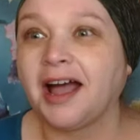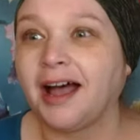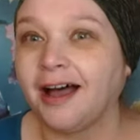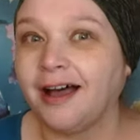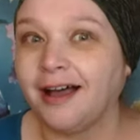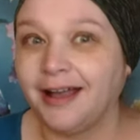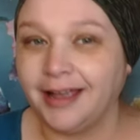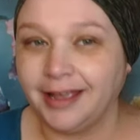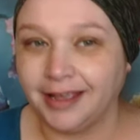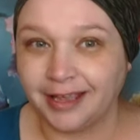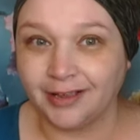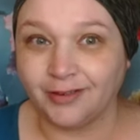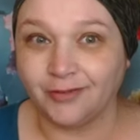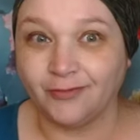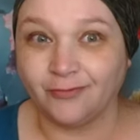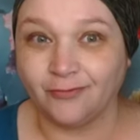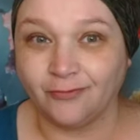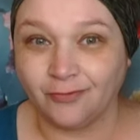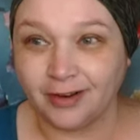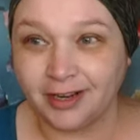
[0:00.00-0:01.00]
I
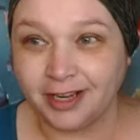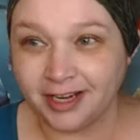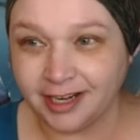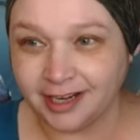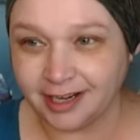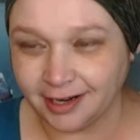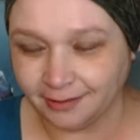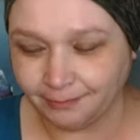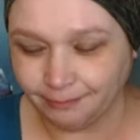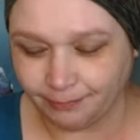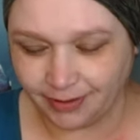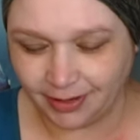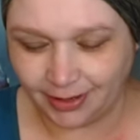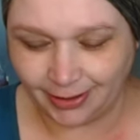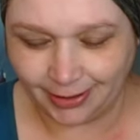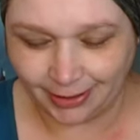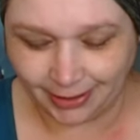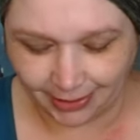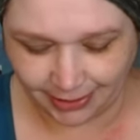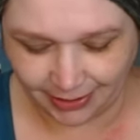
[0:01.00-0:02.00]
can read
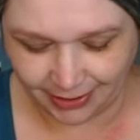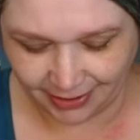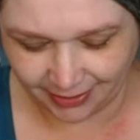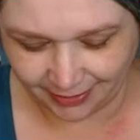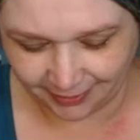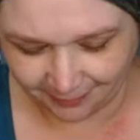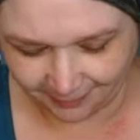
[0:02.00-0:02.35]
numbers.